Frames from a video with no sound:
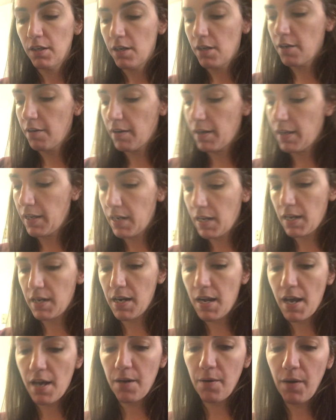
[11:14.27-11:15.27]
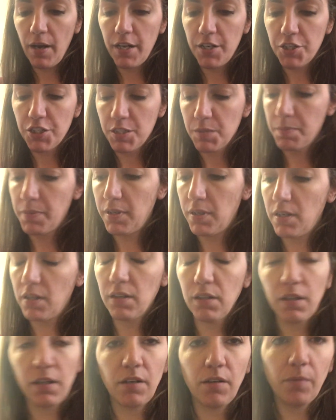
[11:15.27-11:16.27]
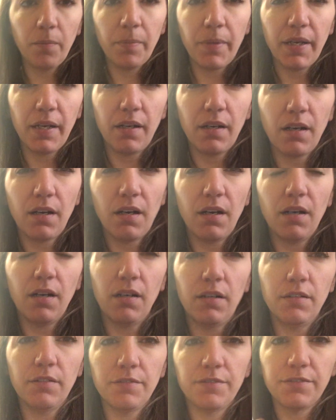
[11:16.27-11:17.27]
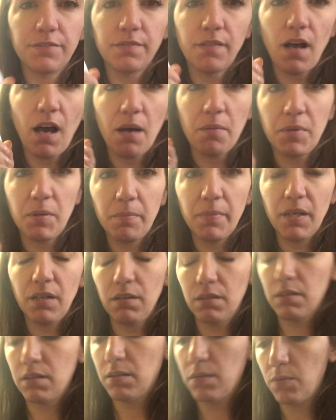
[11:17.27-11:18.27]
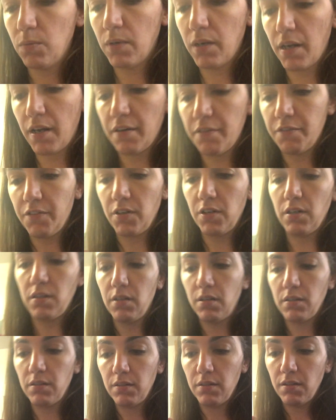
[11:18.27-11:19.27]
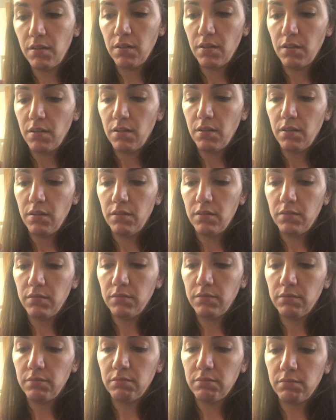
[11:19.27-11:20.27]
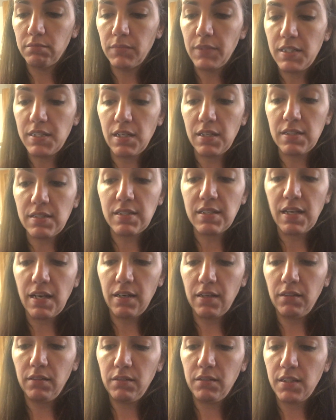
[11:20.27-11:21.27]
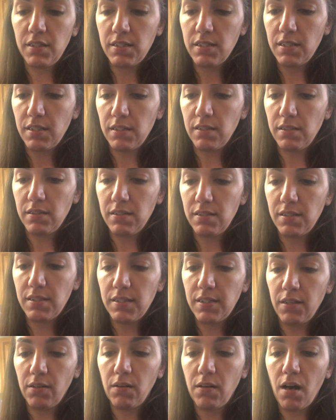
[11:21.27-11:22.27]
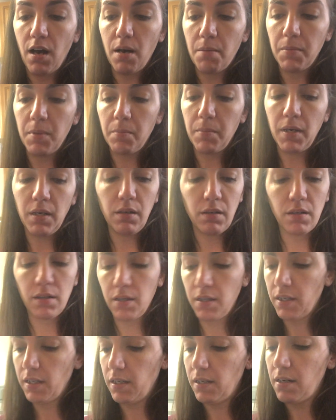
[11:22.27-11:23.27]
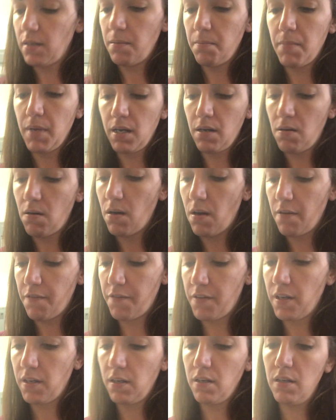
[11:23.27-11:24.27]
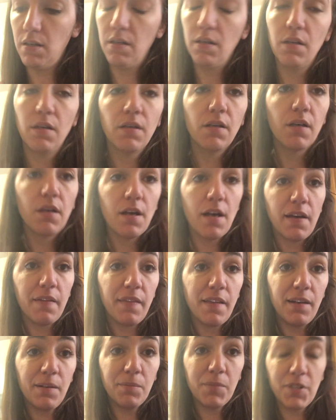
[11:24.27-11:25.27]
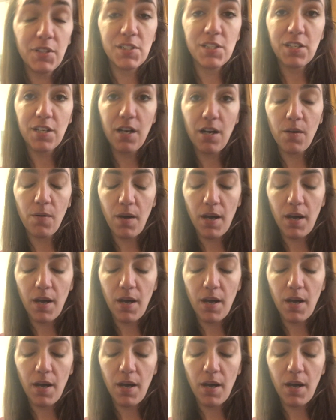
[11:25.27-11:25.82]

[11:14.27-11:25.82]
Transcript: All right, and now I just put a little bit of almond milk, whatever is on sale. This is silk almond milk in my coffee. And then I'm good to go.